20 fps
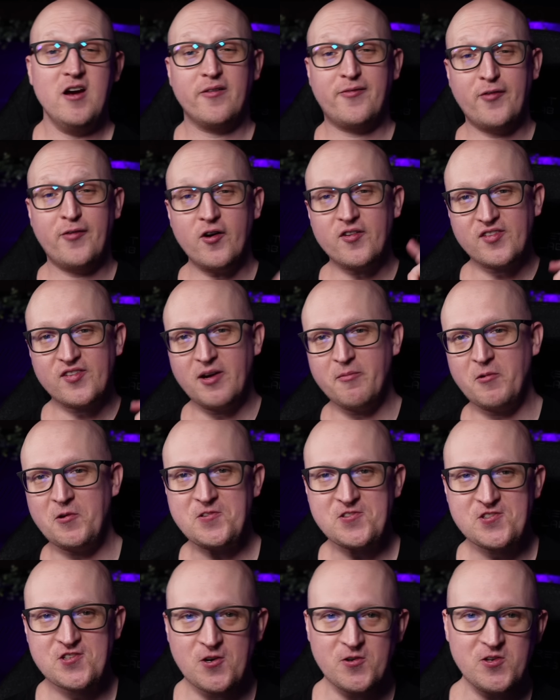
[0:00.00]
First, I
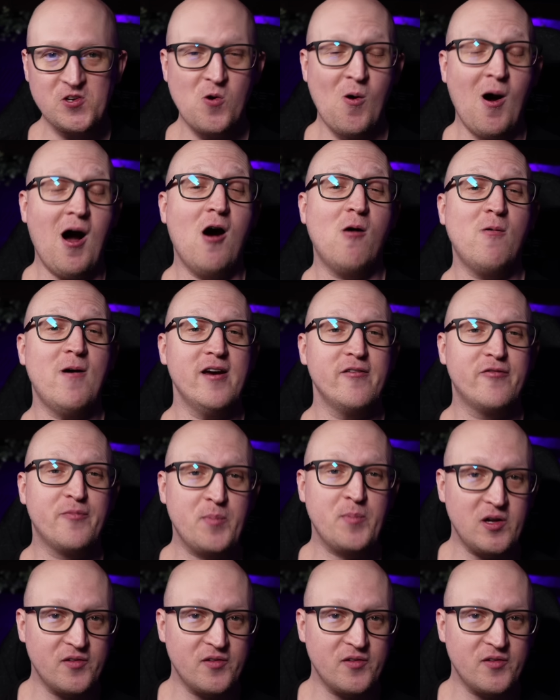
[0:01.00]
want to show you how I've